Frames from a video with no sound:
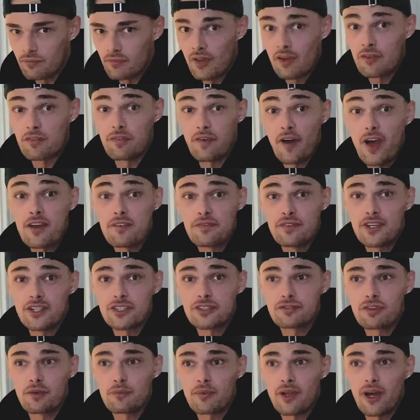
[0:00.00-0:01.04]
5 years
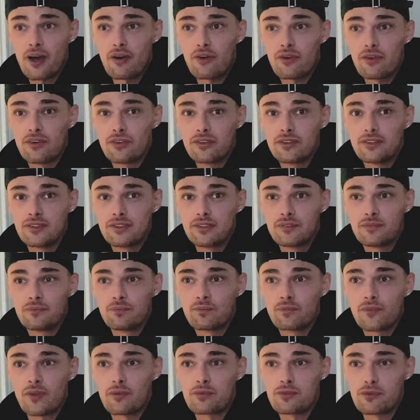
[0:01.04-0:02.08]
from now,
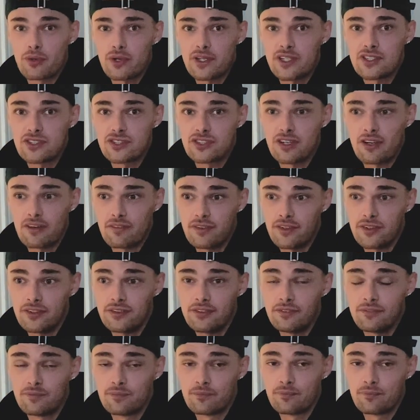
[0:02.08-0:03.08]
I'm 27.